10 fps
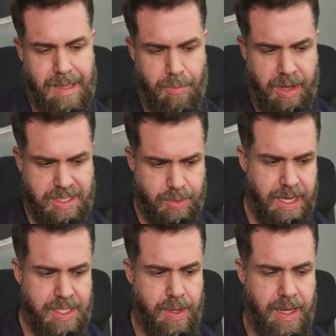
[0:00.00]
by
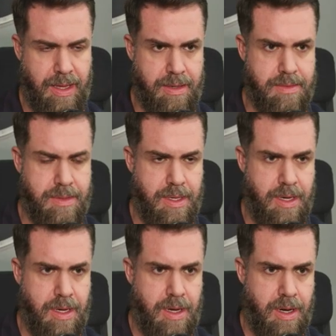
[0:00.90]
2020,
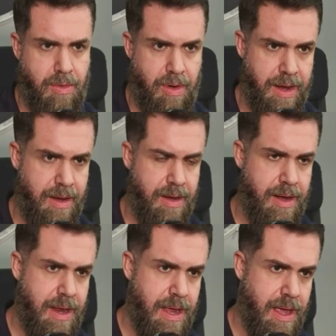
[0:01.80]
right,
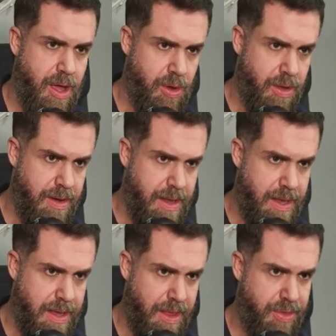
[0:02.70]
I got
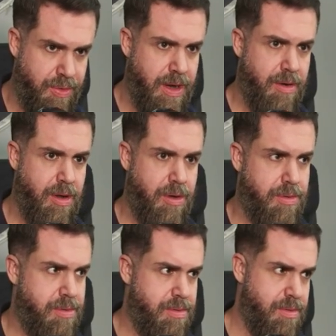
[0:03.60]
a
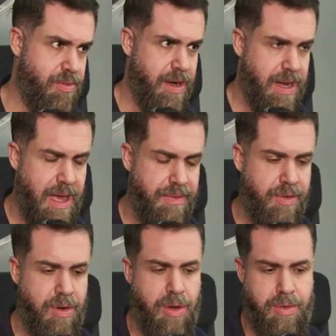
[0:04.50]
3-year-old,
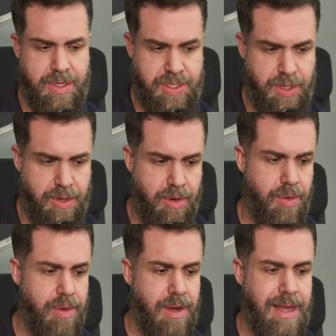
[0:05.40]
3.5-year-old, a
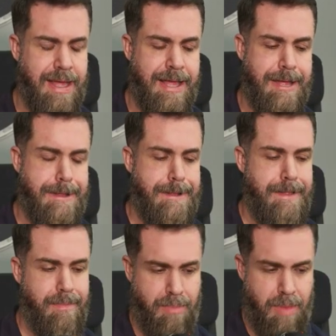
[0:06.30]
2-year-old.
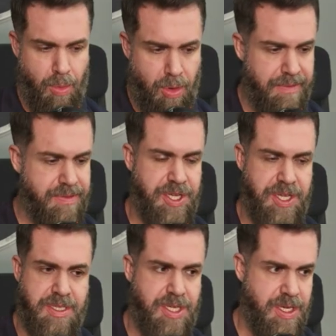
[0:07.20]
My wife,
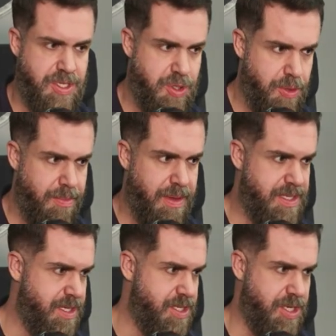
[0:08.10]
she's super
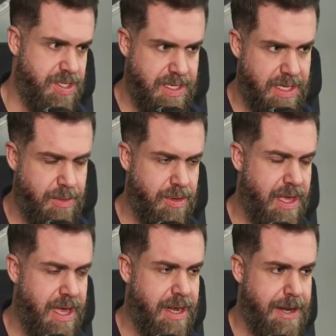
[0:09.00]
busy. She's dealing with
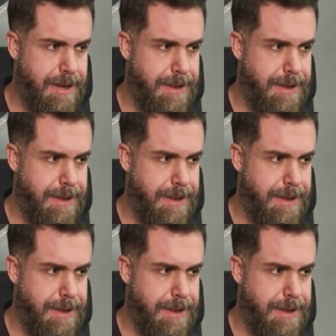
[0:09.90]
that.